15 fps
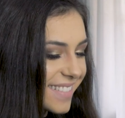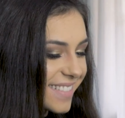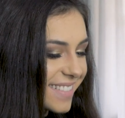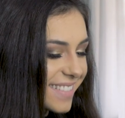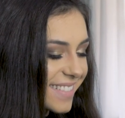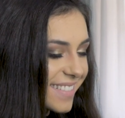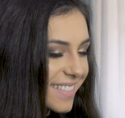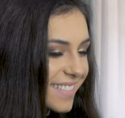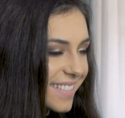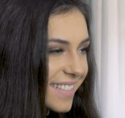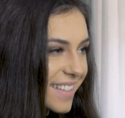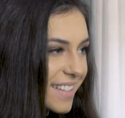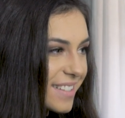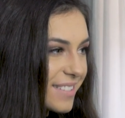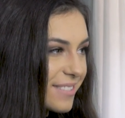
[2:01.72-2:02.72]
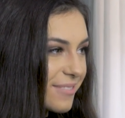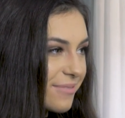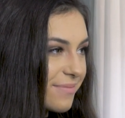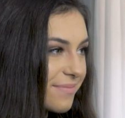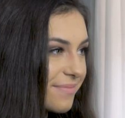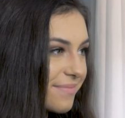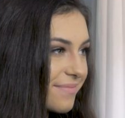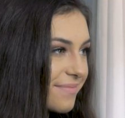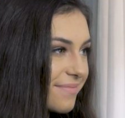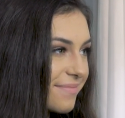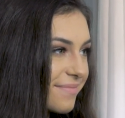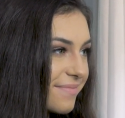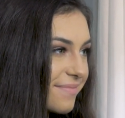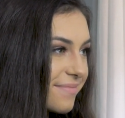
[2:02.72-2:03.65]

(no one is talking)